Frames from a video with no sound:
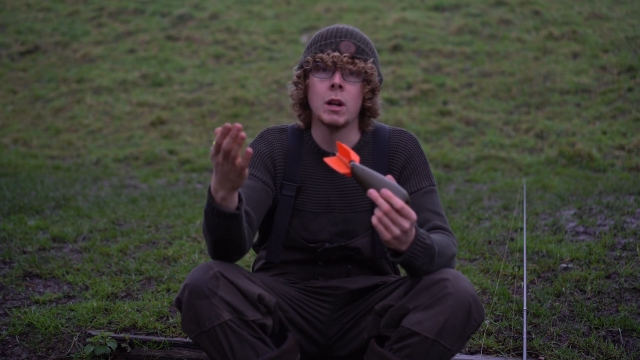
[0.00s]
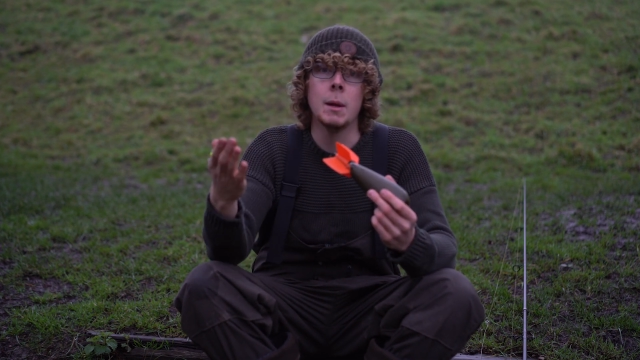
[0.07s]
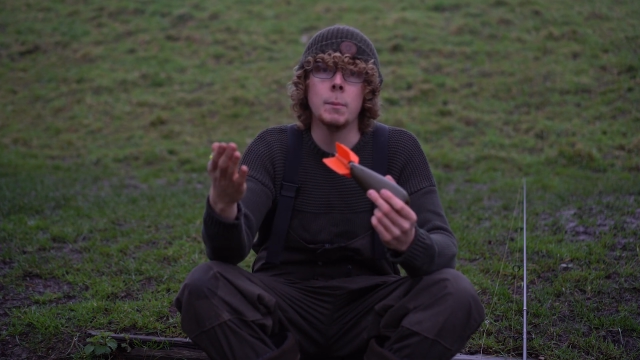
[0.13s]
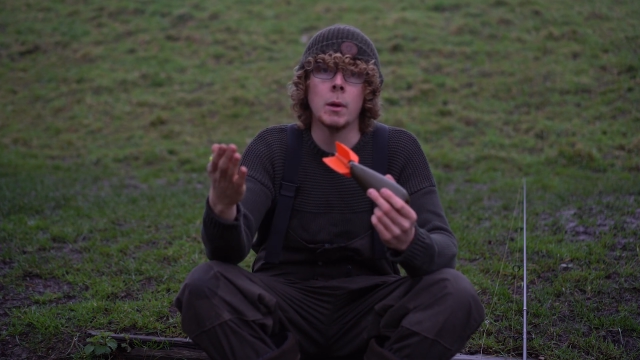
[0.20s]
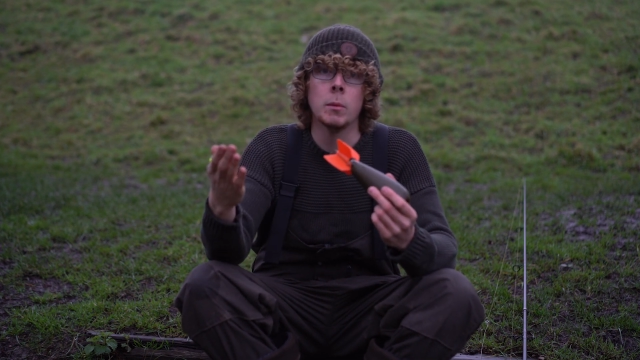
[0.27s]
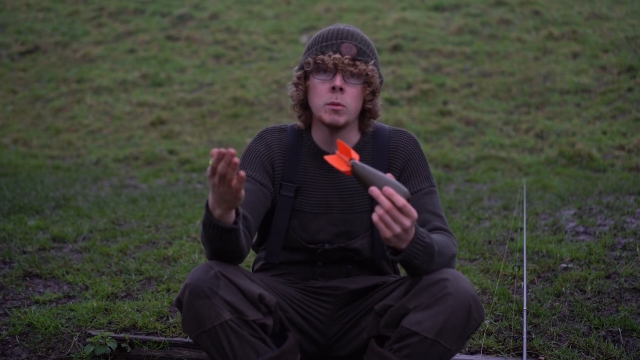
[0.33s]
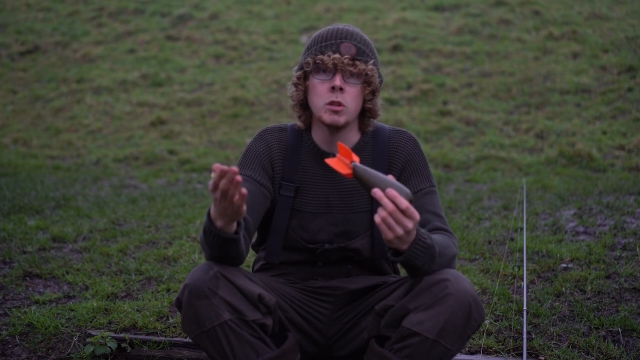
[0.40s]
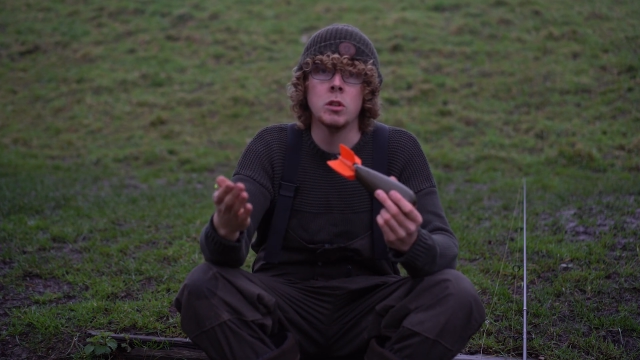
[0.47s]

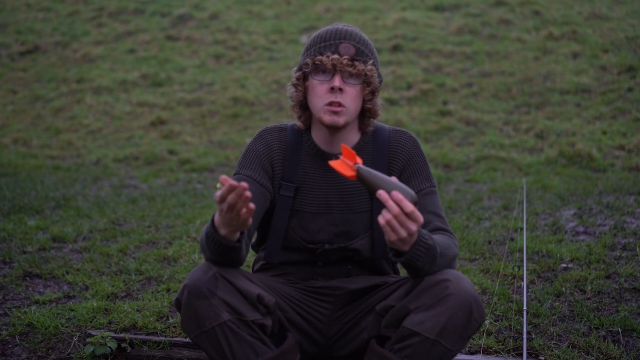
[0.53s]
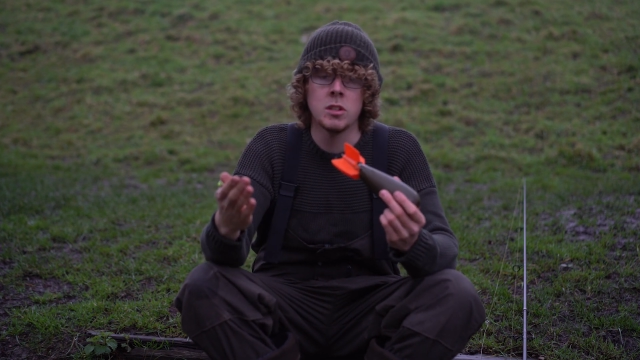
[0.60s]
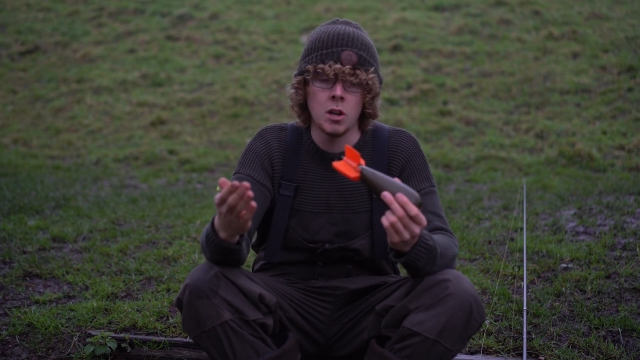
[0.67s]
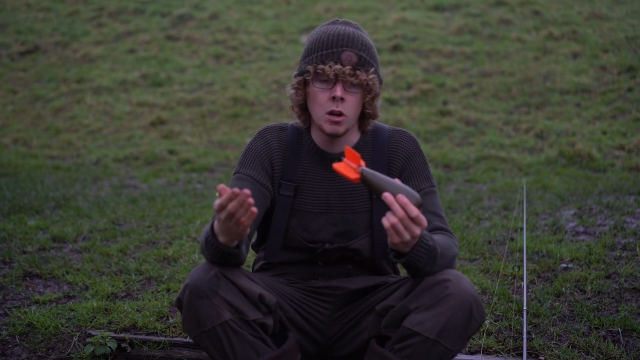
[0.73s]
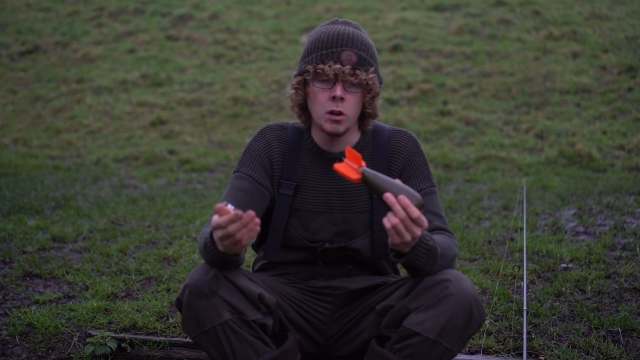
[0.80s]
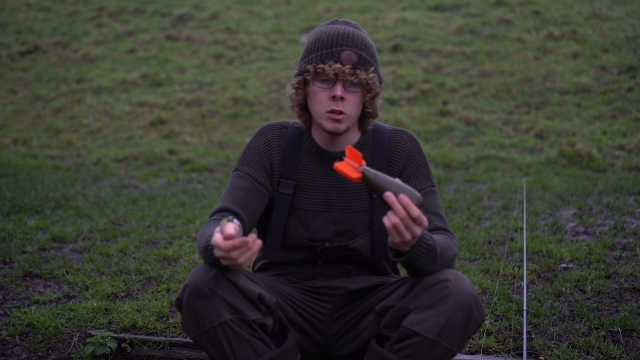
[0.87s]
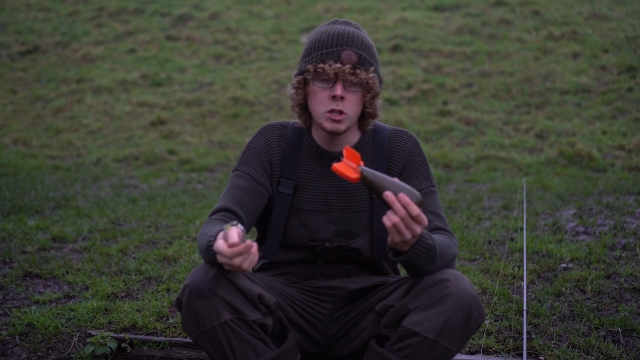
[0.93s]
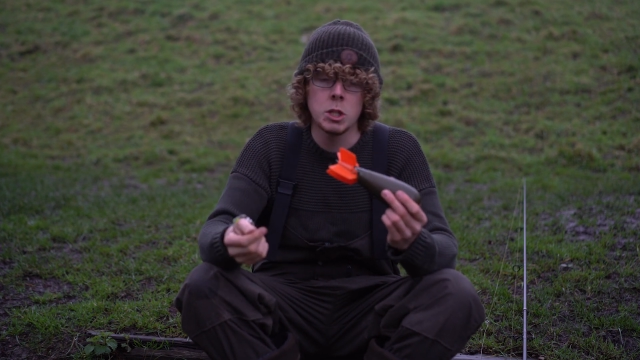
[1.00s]
clipped up to your
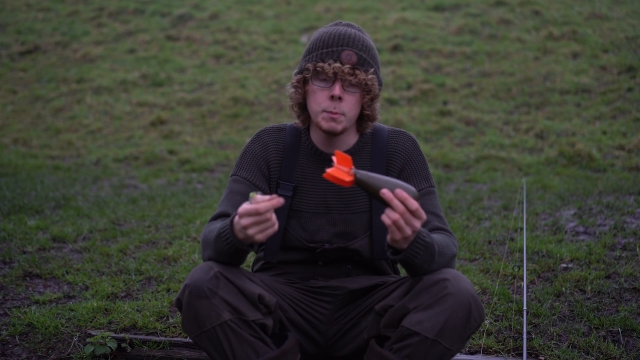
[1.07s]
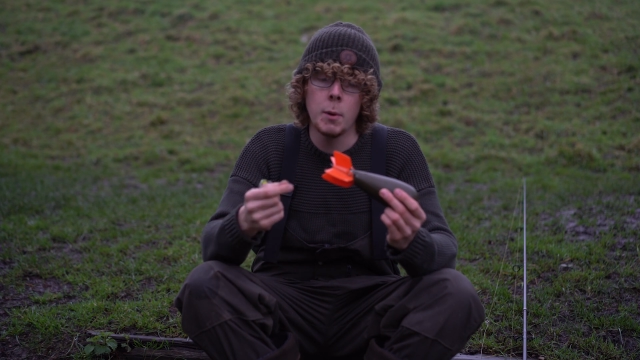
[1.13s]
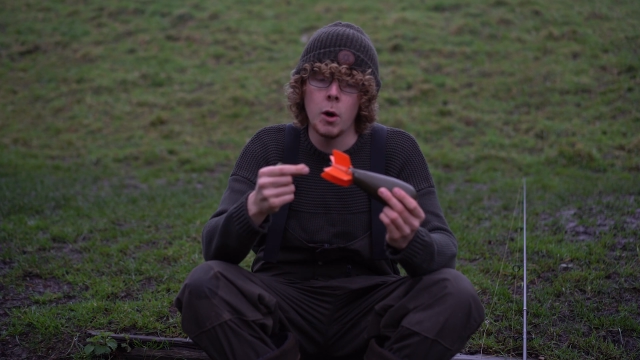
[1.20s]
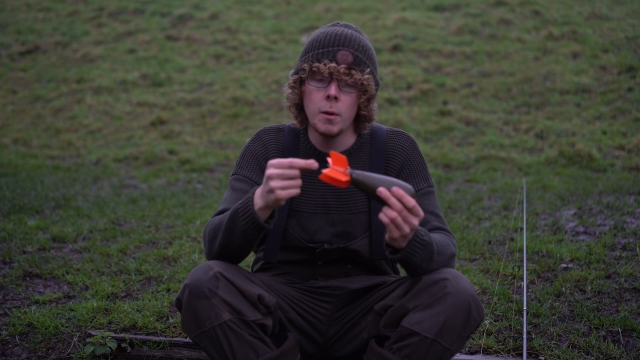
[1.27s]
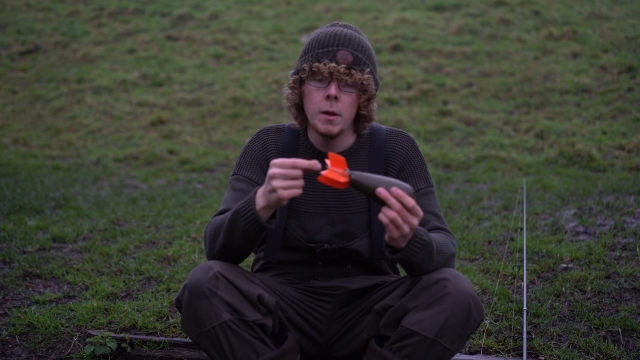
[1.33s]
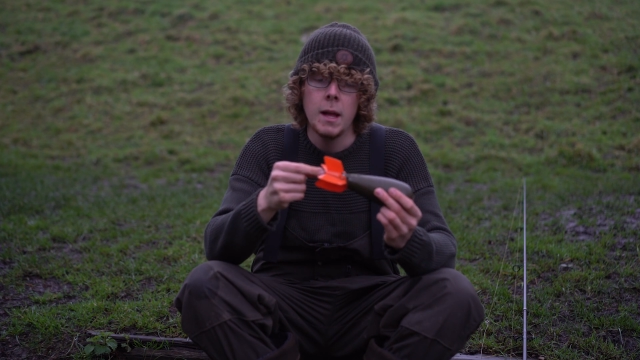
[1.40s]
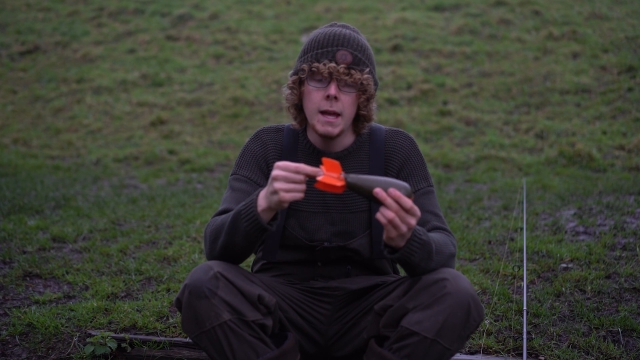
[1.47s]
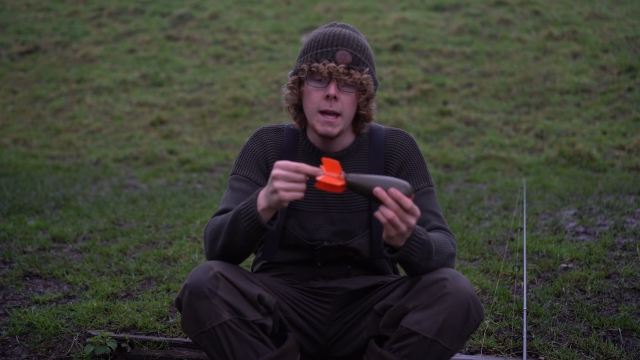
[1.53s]
desired
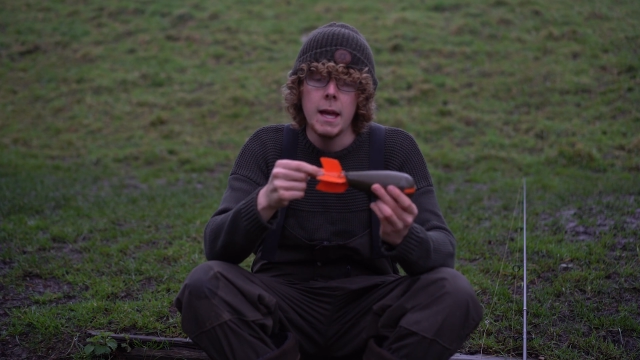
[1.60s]
spot,